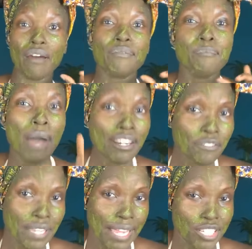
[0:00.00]

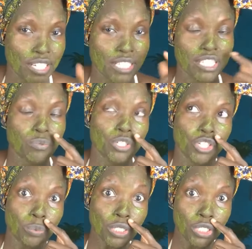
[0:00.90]
modifications, what
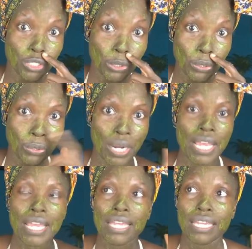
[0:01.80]
you would do
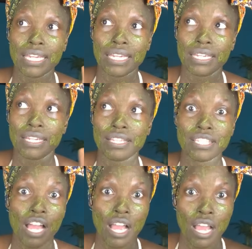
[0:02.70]

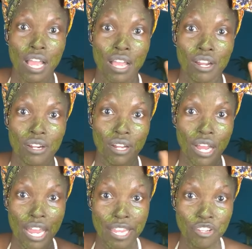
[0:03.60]
is
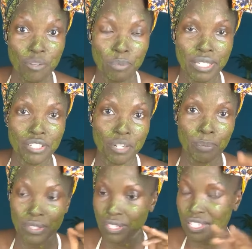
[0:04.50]
in your blender,
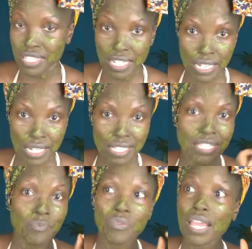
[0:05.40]
put the
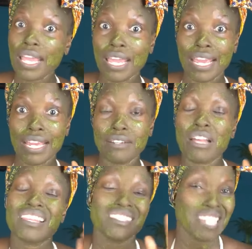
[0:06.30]
seeds and
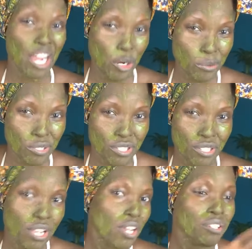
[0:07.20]
let's say
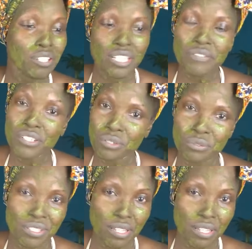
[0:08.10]
oats. You could even do,